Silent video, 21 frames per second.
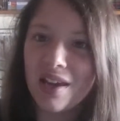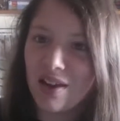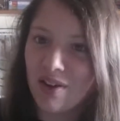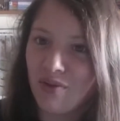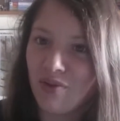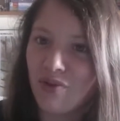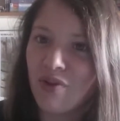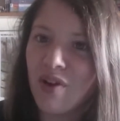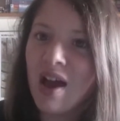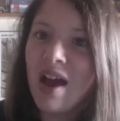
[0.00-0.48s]

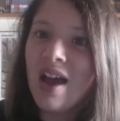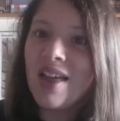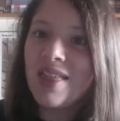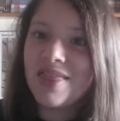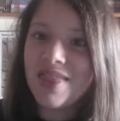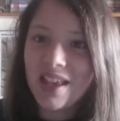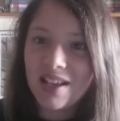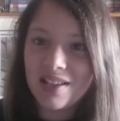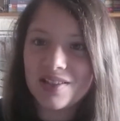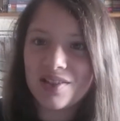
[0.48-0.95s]
if
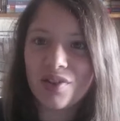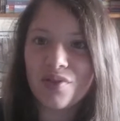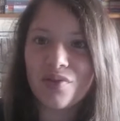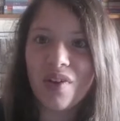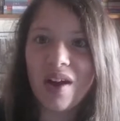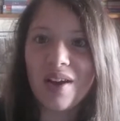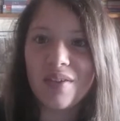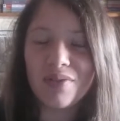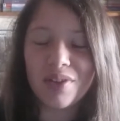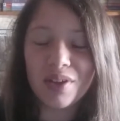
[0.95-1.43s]
they
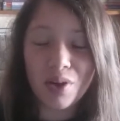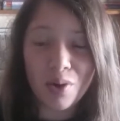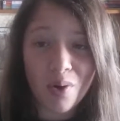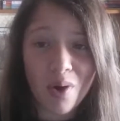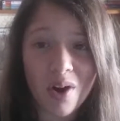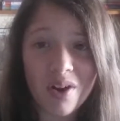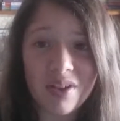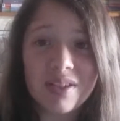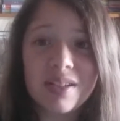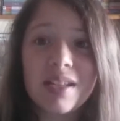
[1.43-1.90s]
survive the
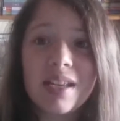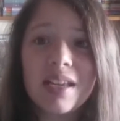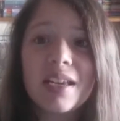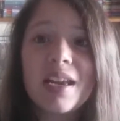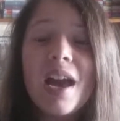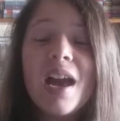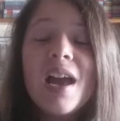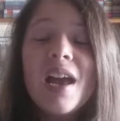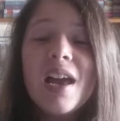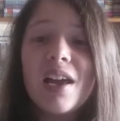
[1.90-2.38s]

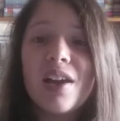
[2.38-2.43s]
crossing,